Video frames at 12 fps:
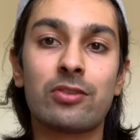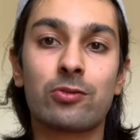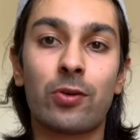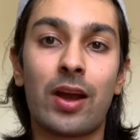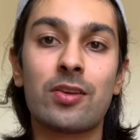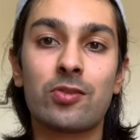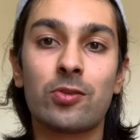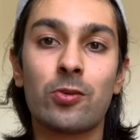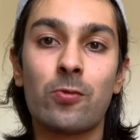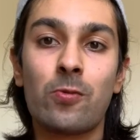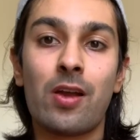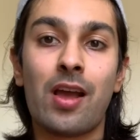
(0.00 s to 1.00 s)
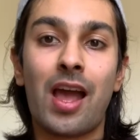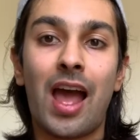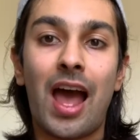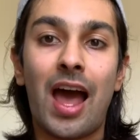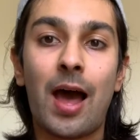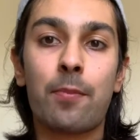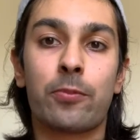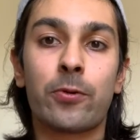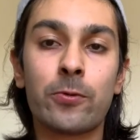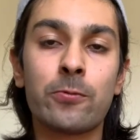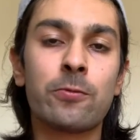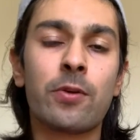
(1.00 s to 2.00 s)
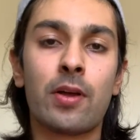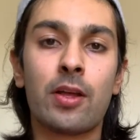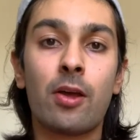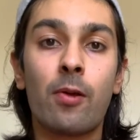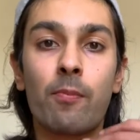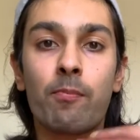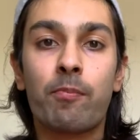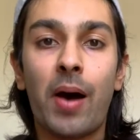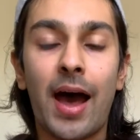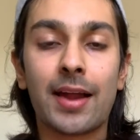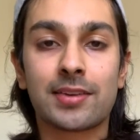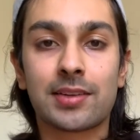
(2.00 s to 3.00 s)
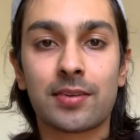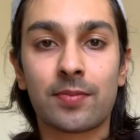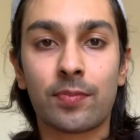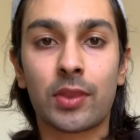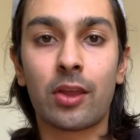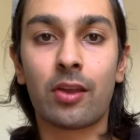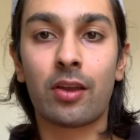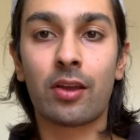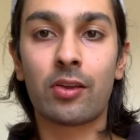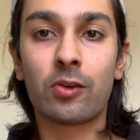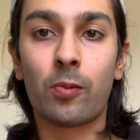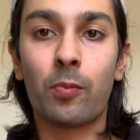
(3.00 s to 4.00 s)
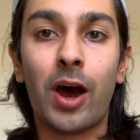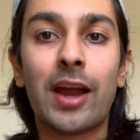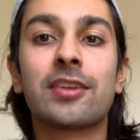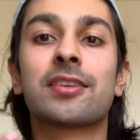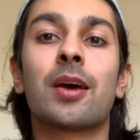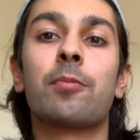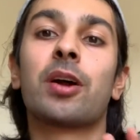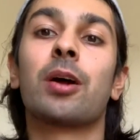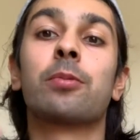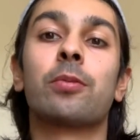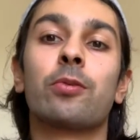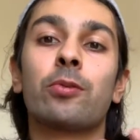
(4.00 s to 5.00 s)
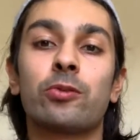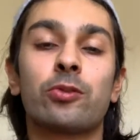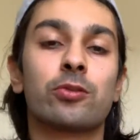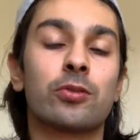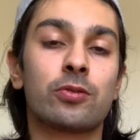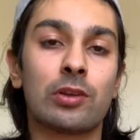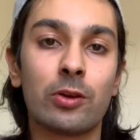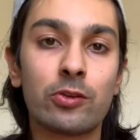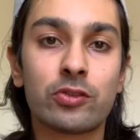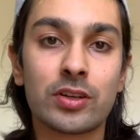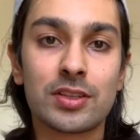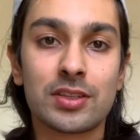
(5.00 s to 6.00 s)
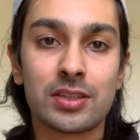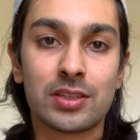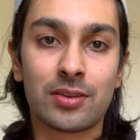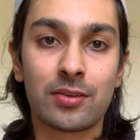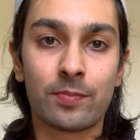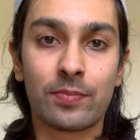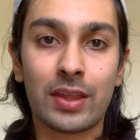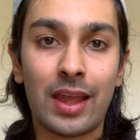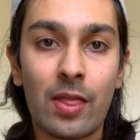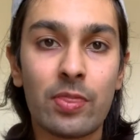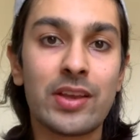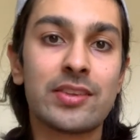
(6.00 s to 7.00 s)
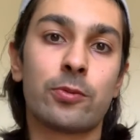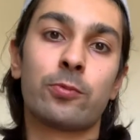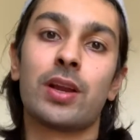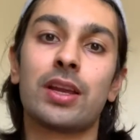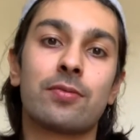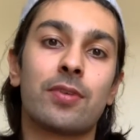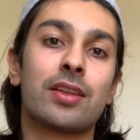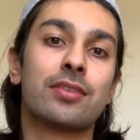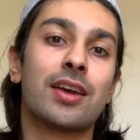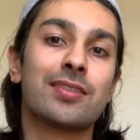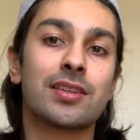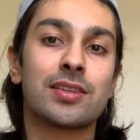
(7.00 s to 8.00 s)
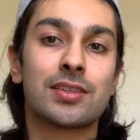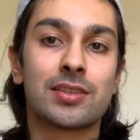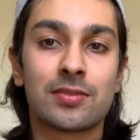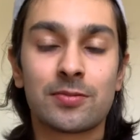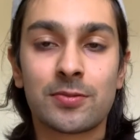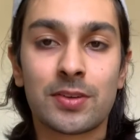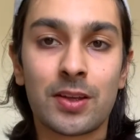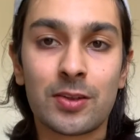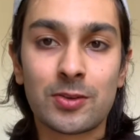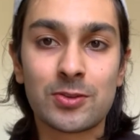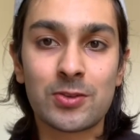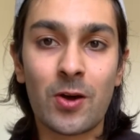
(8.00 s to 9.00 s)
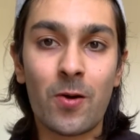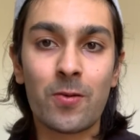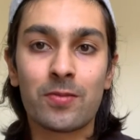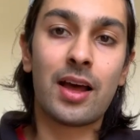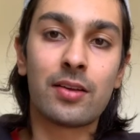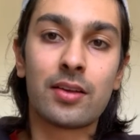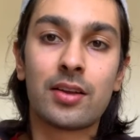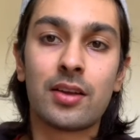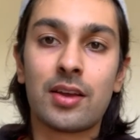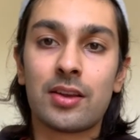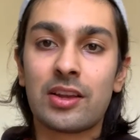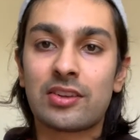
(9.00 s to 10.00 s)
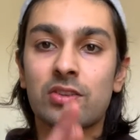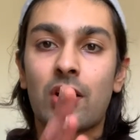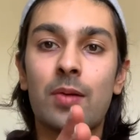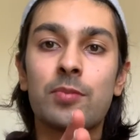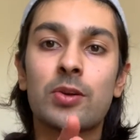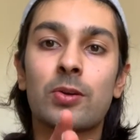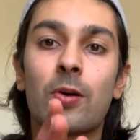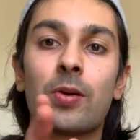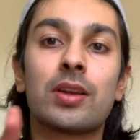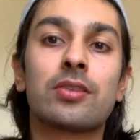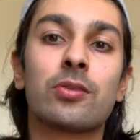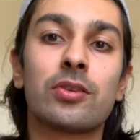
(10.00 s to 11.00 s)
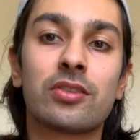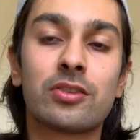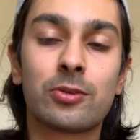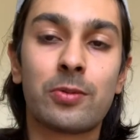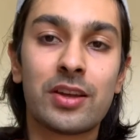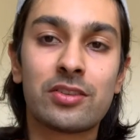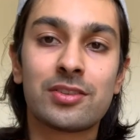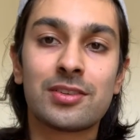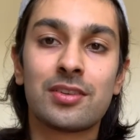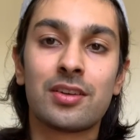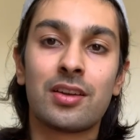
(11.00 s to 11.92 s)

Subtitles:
trying to improve, but your mind is coming up with all sorts of solutions, and these are really advantageous. So, next time you're going into a situation,